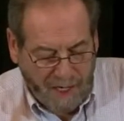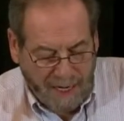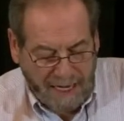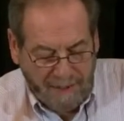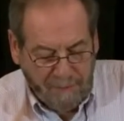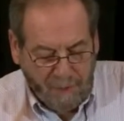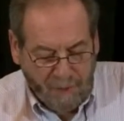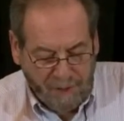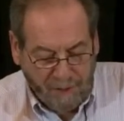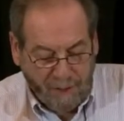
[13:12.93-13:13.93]

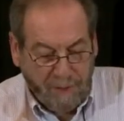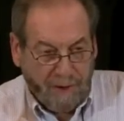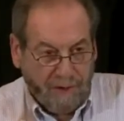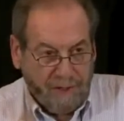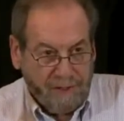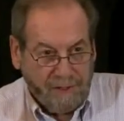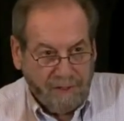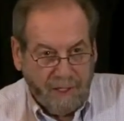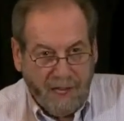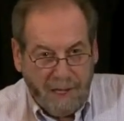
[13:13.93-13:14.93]
Native-born Americans,
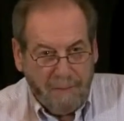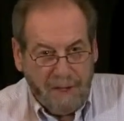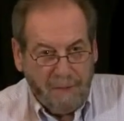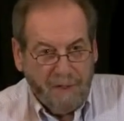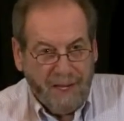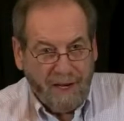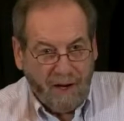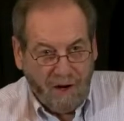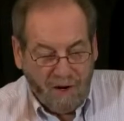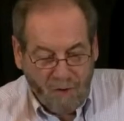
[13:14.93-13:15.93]
people that
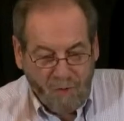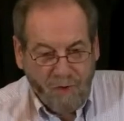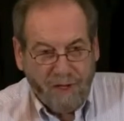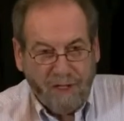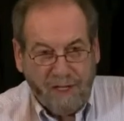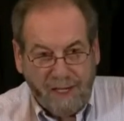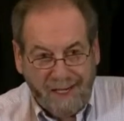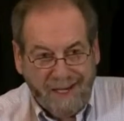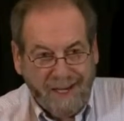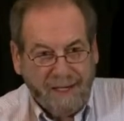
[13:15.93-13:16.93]
really
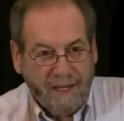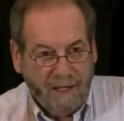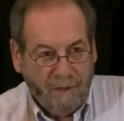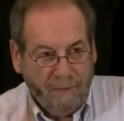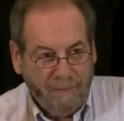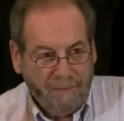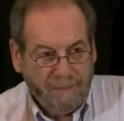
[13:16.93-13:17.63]
need the help,